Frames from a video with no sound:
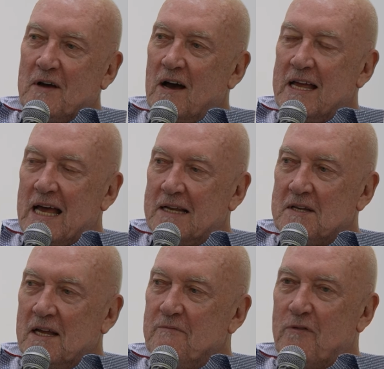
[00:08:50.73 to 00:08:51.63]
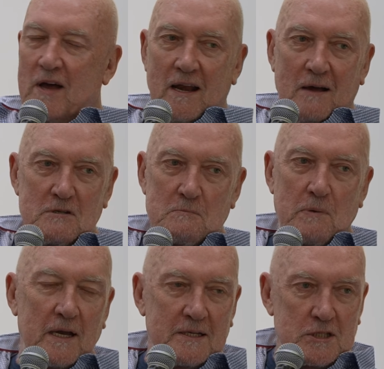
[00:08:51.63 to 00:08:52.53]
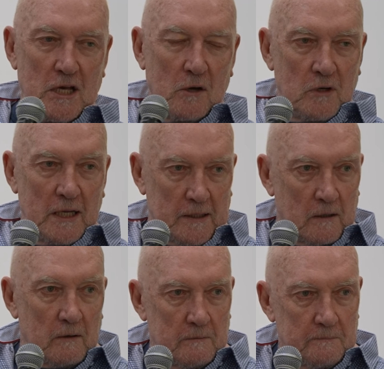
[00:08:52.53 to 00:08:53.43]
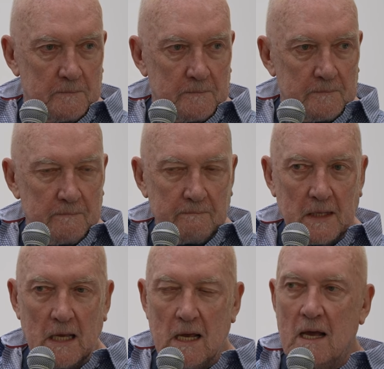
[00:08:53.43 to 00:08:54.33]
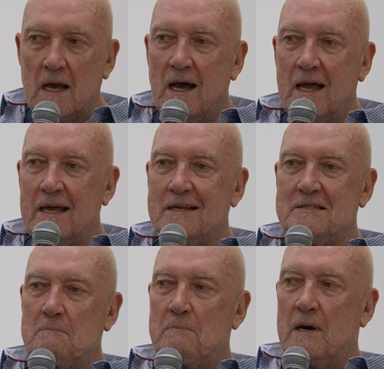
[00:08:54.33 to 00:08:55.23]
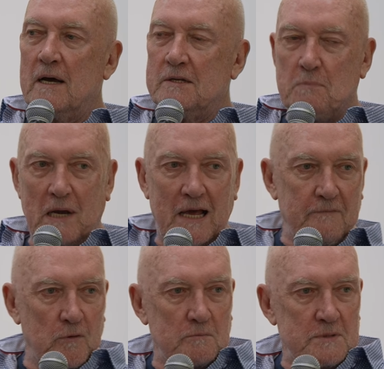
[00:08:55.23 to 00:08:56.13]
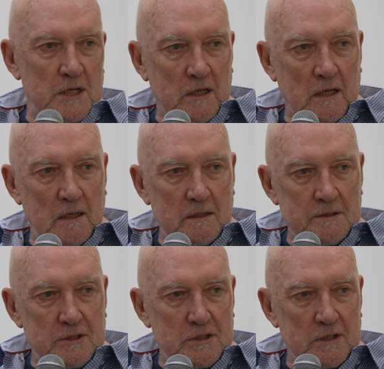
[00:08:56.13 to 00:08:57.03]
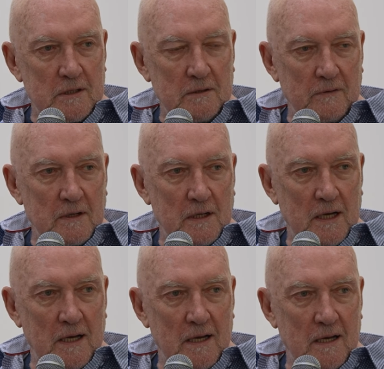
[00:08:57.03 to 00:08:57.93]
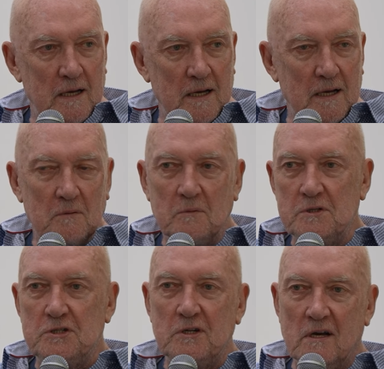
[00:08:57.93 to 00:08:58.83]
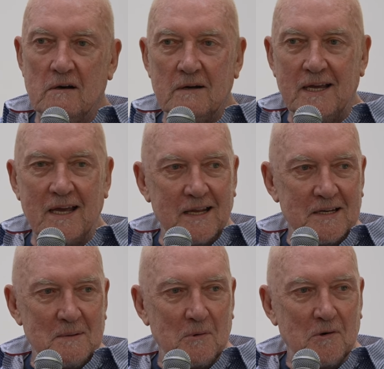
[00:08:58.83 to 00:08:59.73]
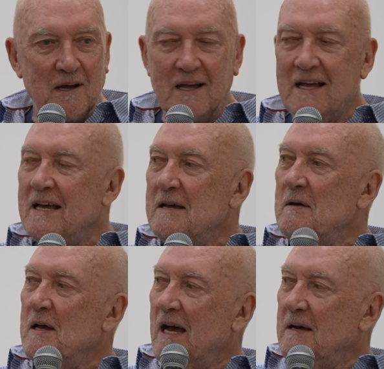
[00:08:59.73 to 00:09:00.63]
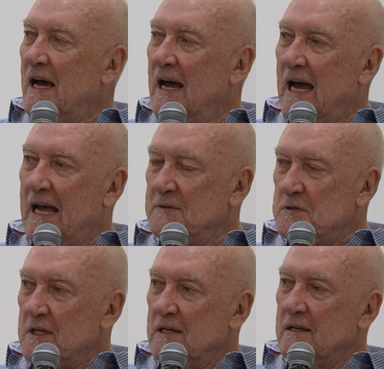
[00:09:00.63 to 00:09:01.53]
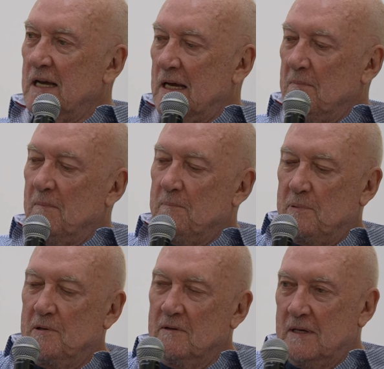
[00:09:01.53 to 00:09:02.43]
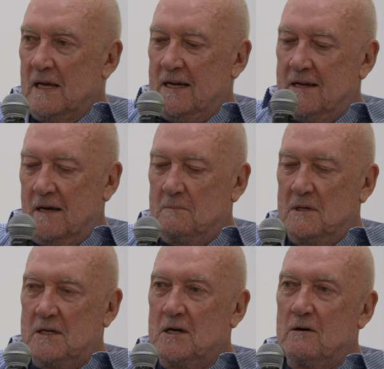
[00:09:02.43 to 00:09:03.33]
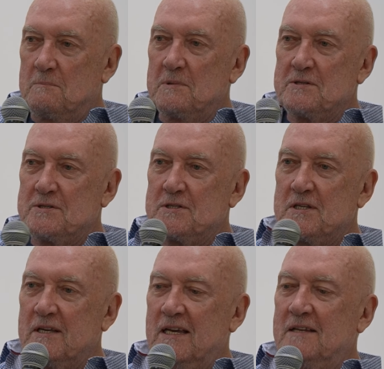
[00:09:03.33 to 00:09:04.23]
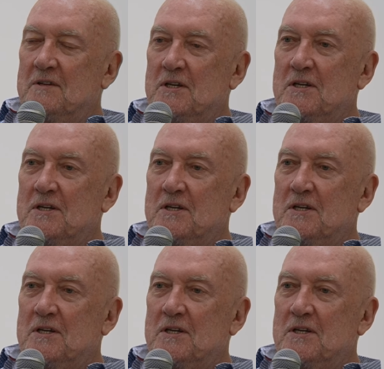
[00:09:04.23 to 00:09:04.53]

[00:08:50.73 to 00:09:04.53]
In fact, I was paid so little, I had to buy platform tickets, which you can't get anymore, right, and put a couple of coppers in